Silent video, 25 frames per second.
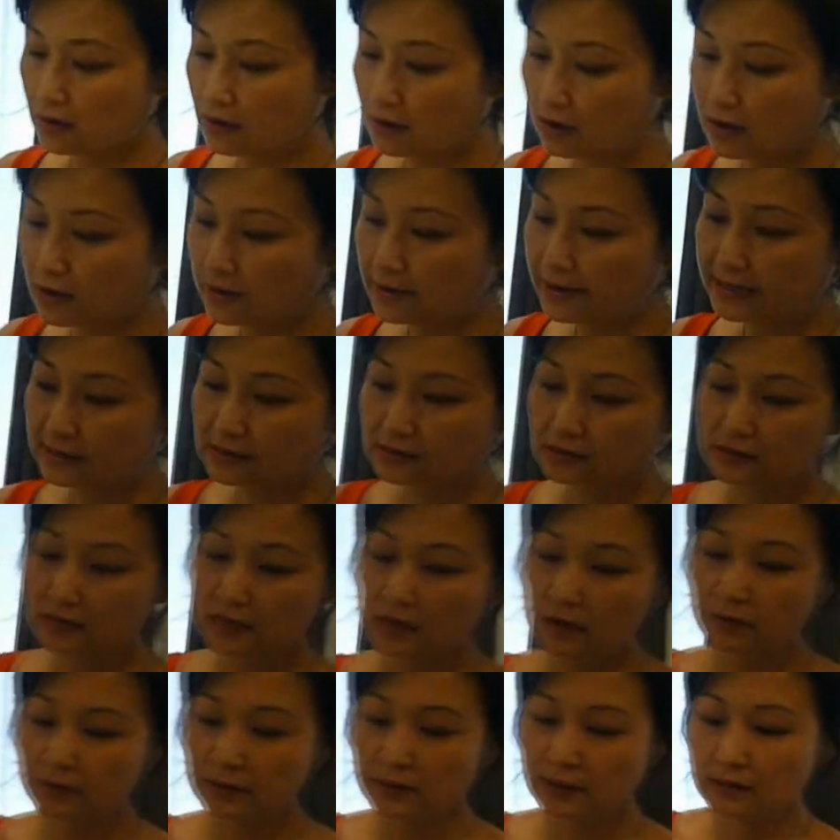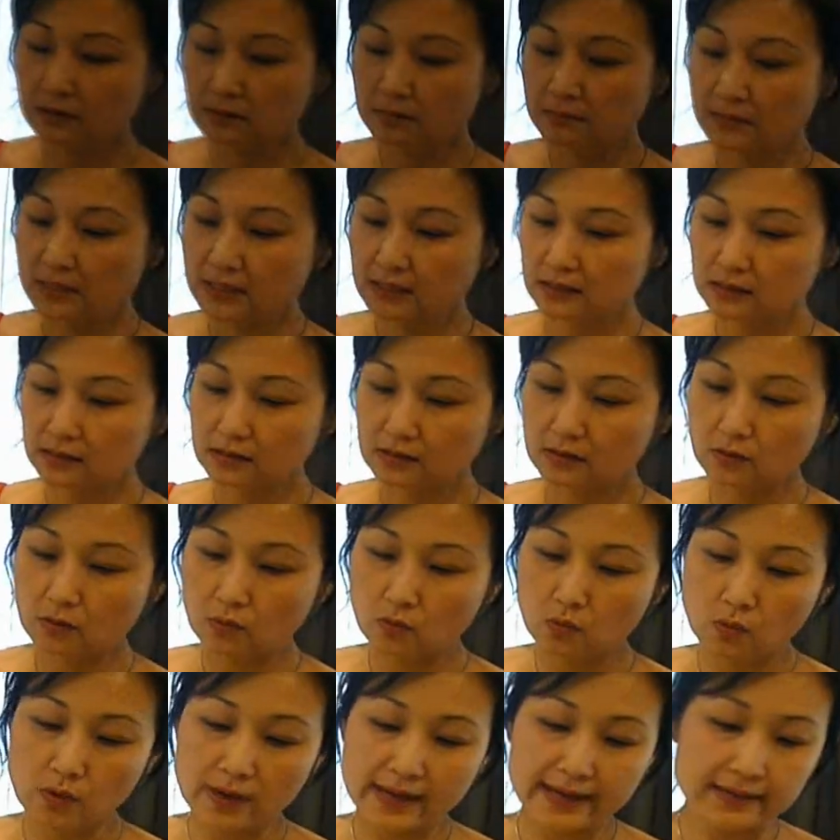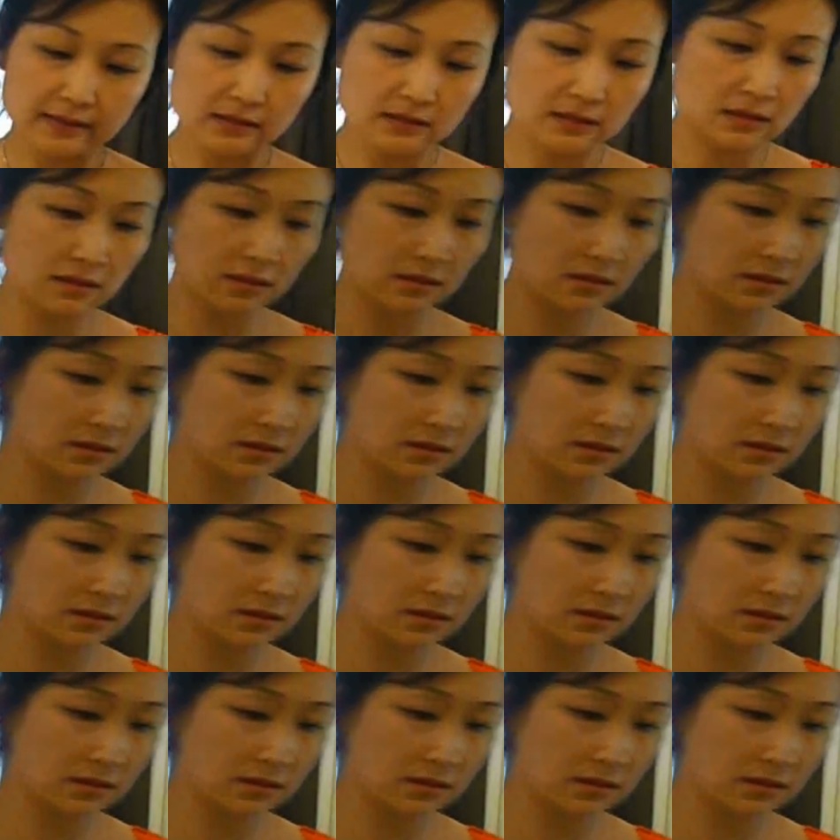Alright, so now we're going to mix the wet